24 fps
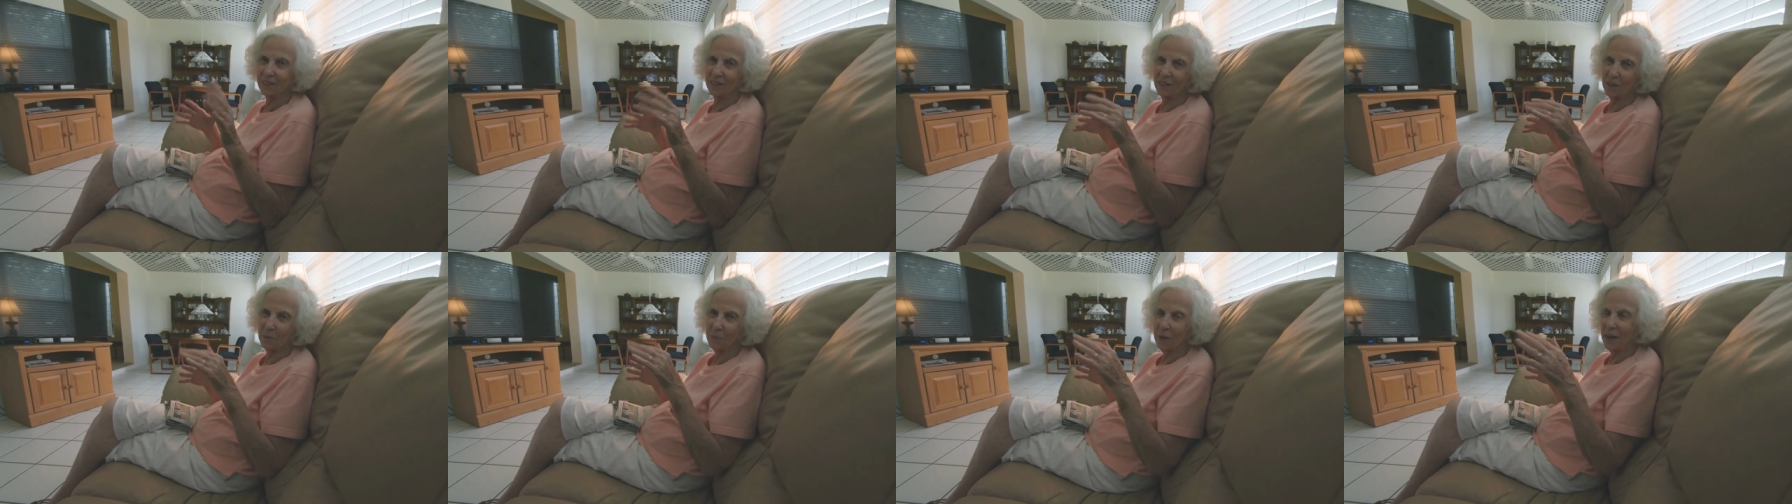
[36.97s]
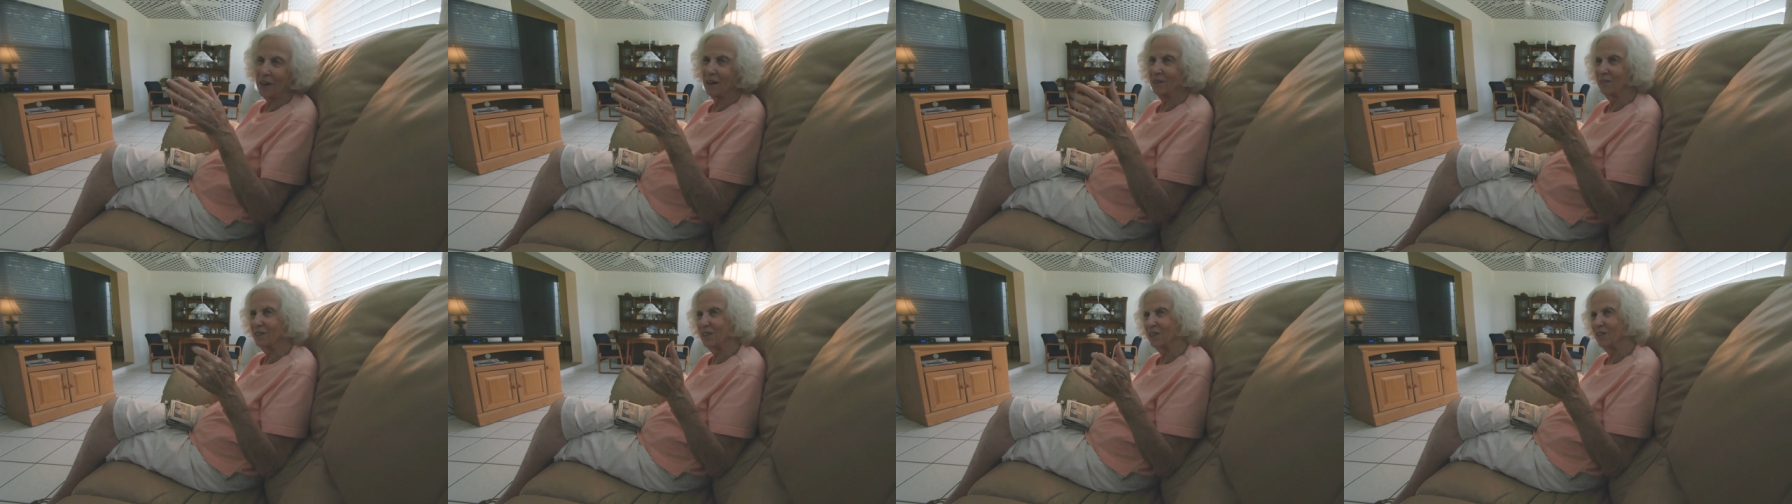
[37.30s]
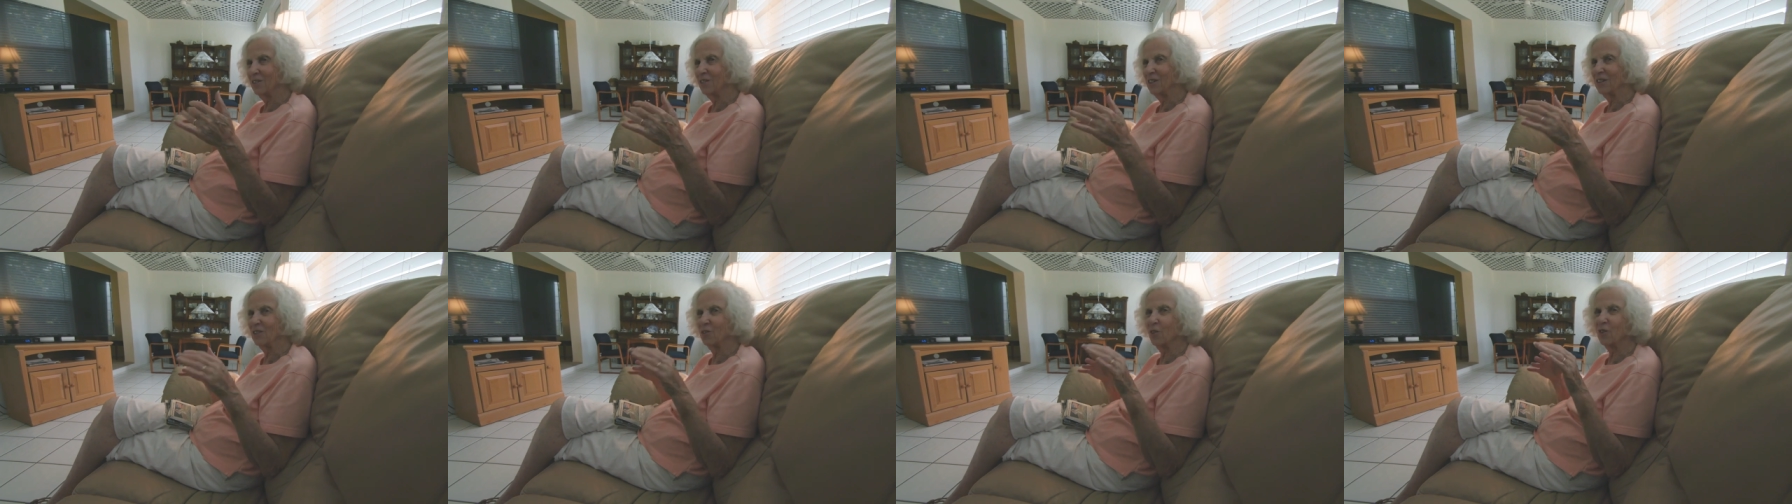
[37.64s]
come out, you
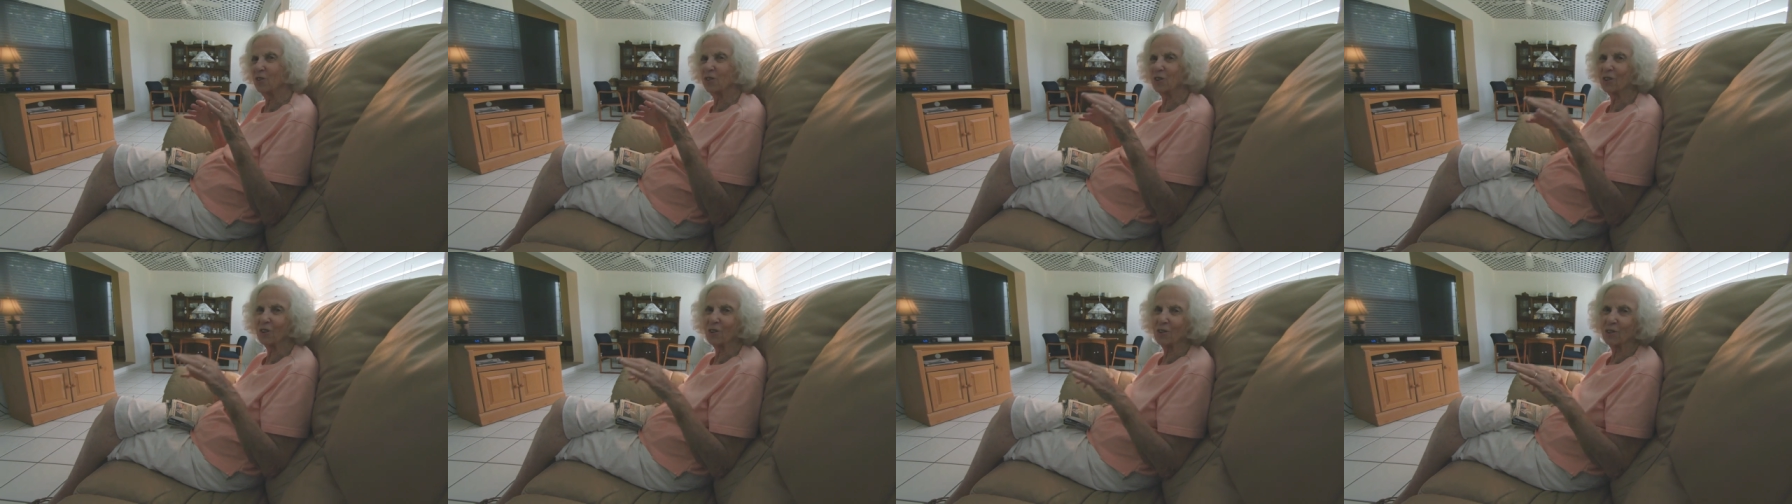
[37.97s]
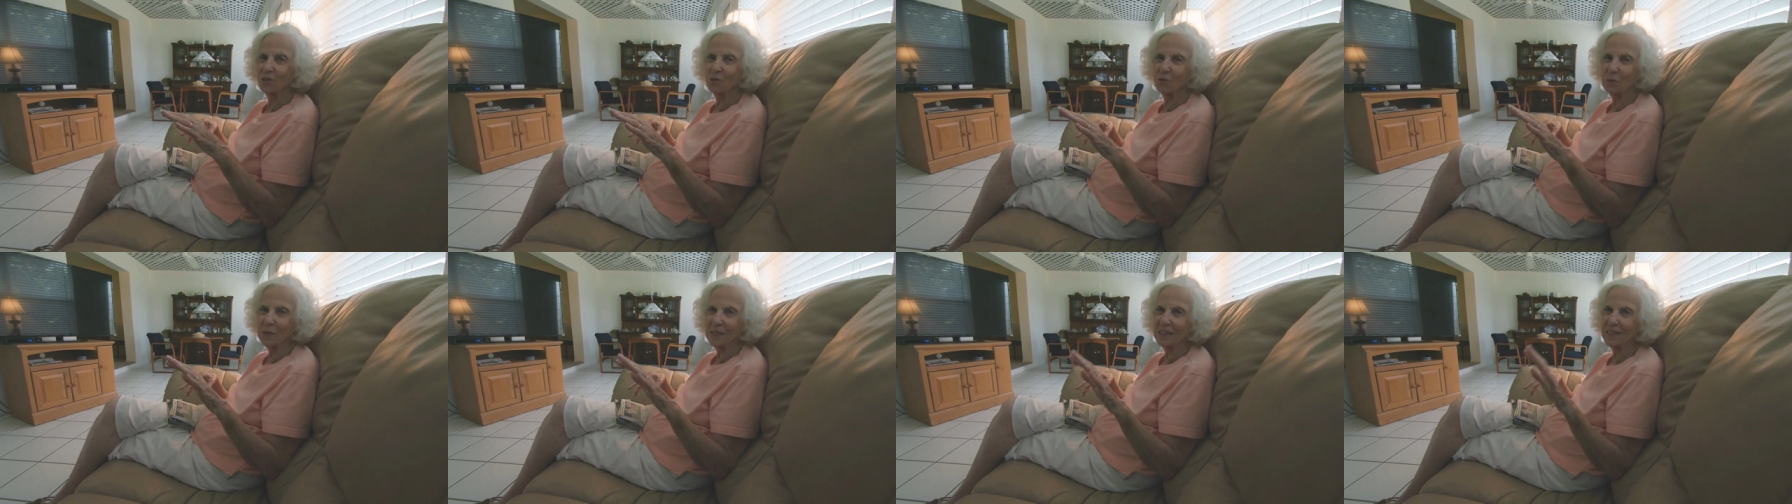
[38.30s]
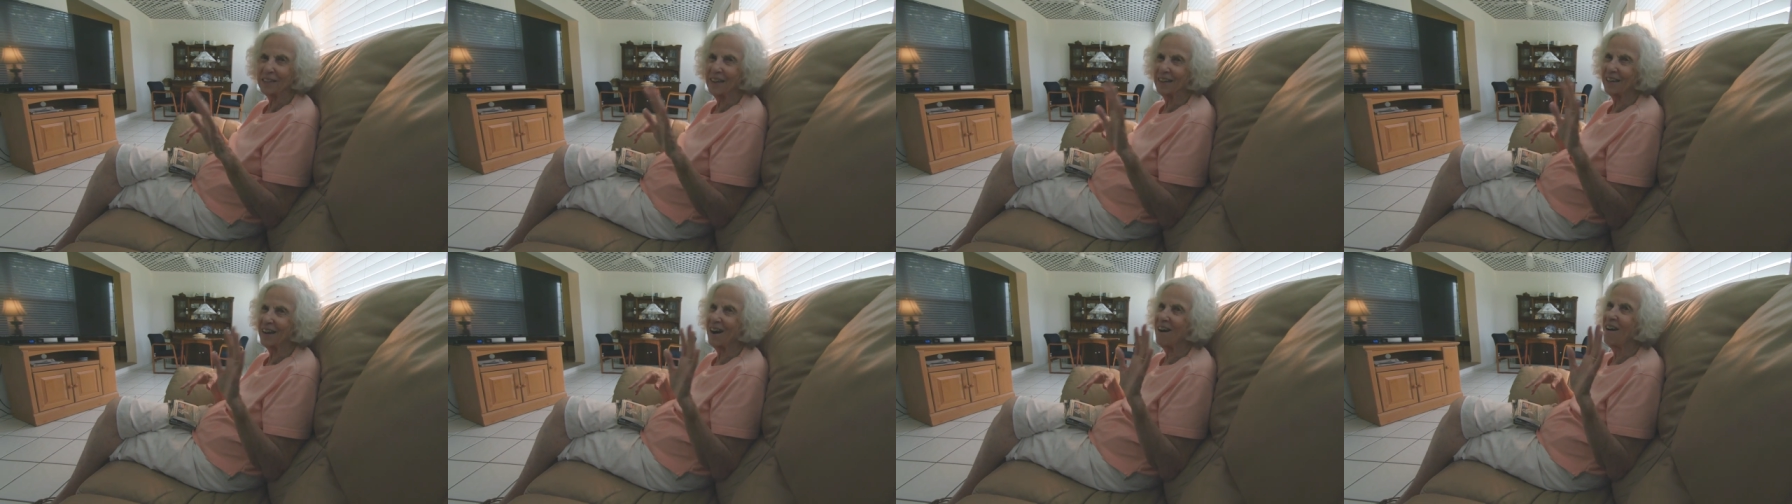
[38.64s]
know, and all the girls would be
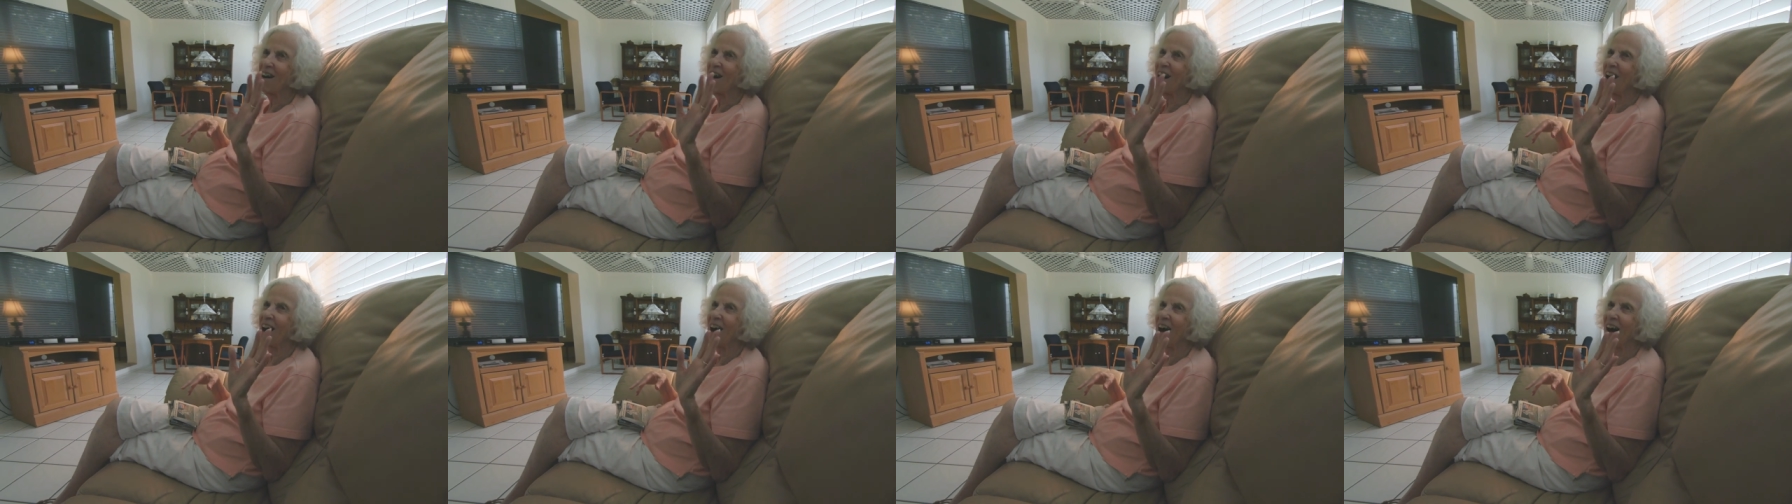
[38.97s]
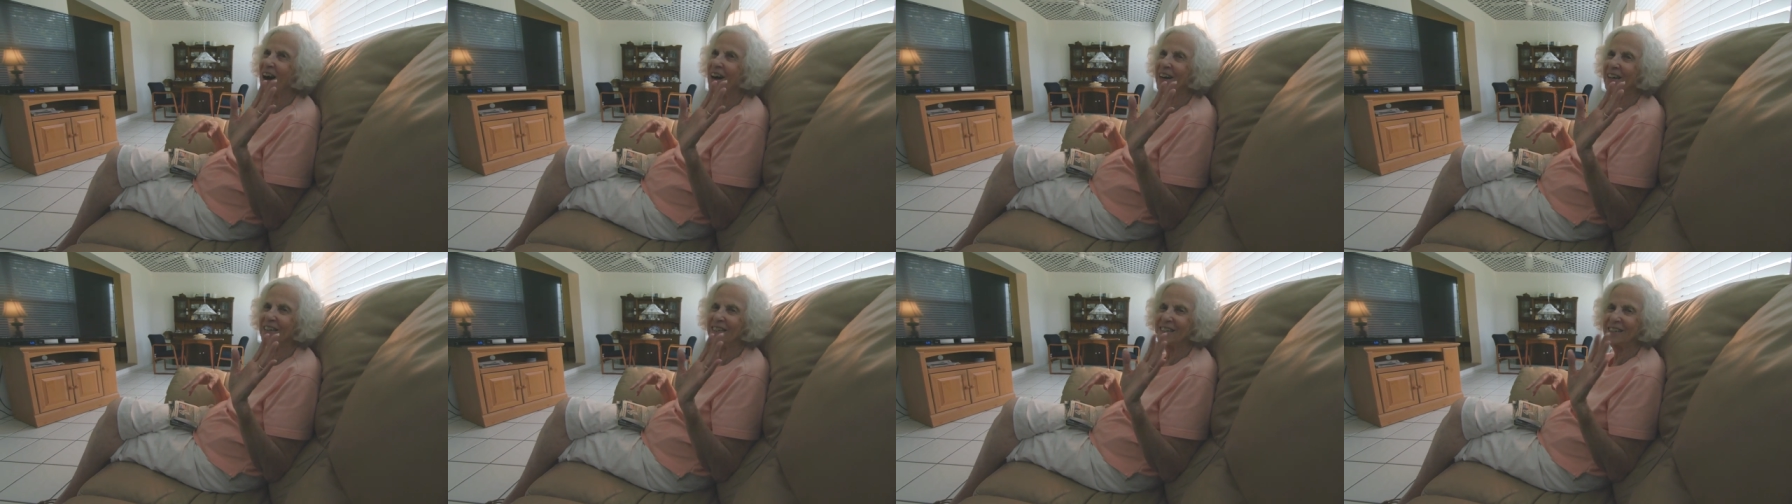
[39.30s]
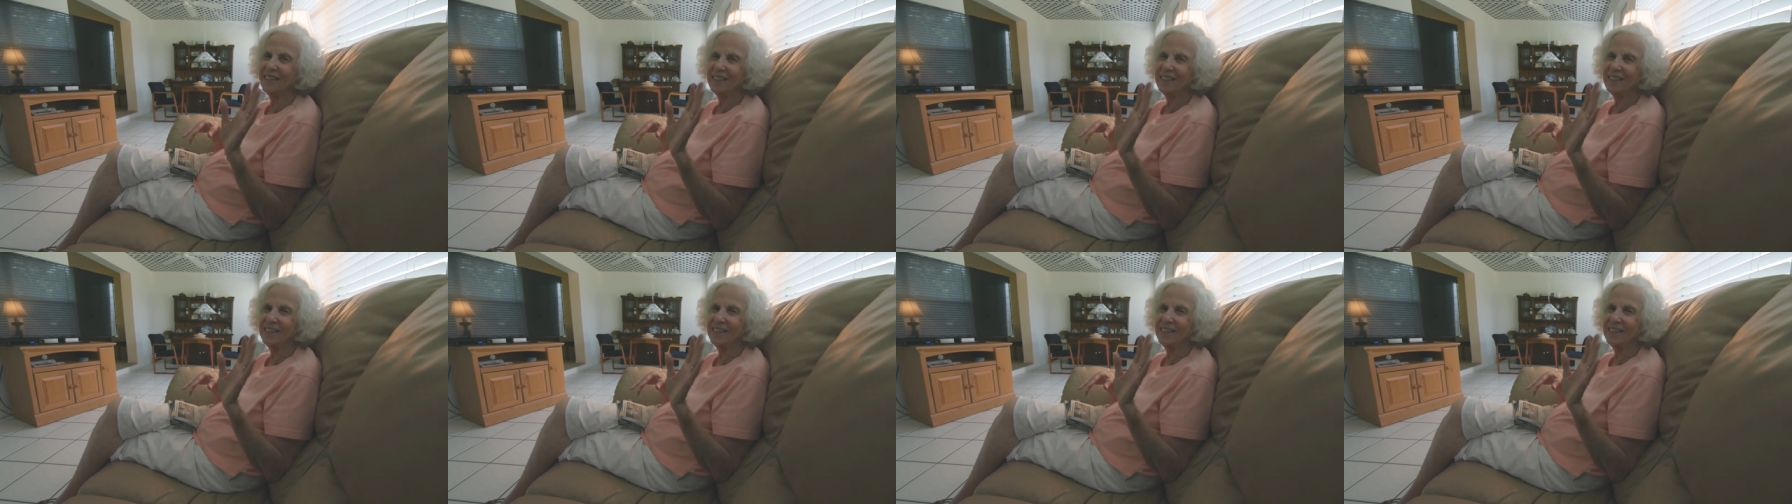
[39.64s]
saying, Hi,